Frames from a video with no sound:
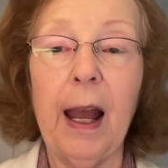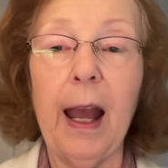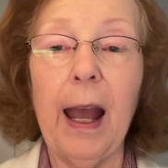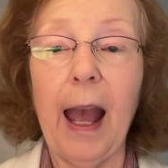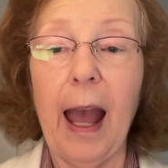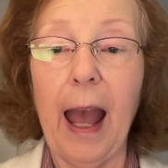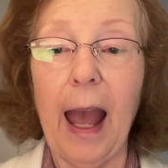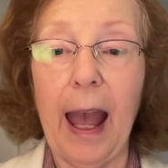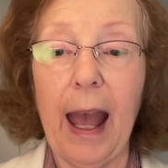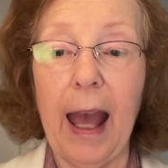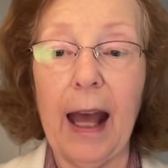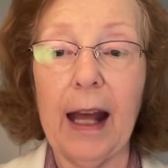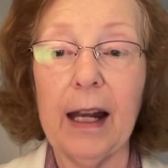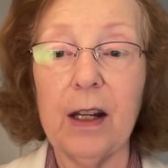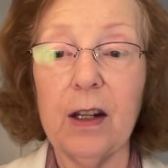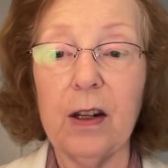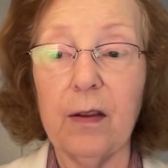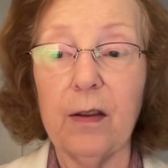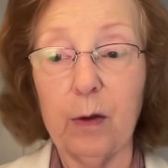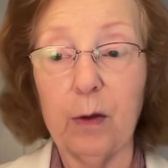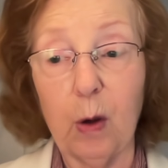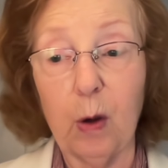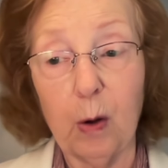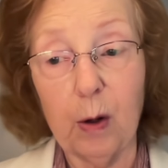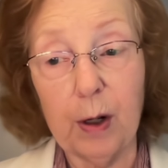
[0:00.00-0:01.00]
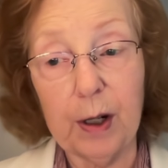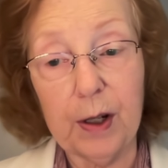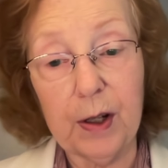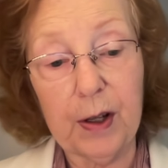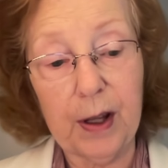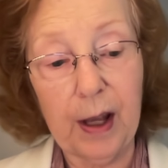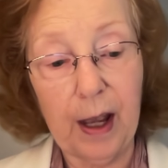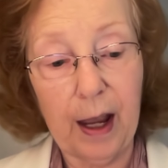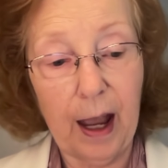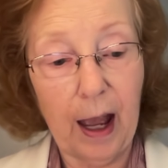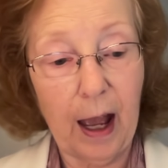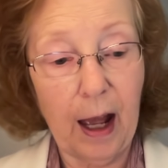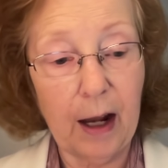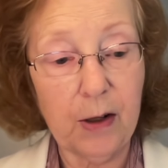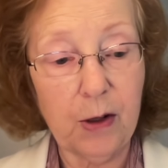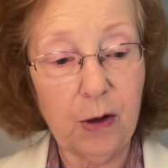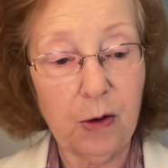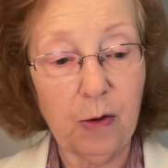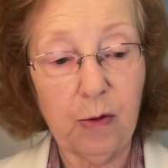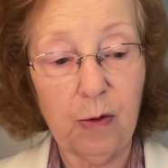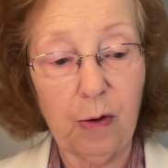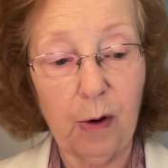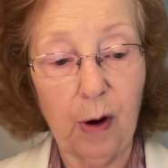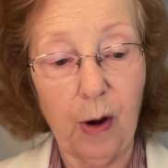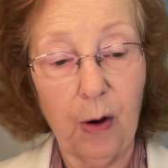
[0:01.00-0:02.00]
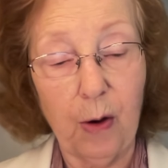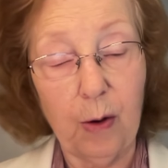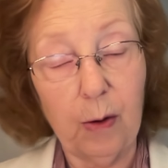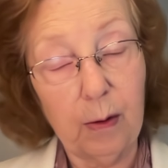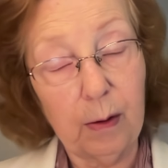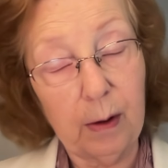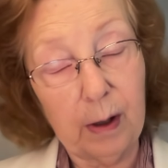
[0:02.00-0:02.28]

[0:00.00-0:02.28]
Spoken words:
And of course they had to grow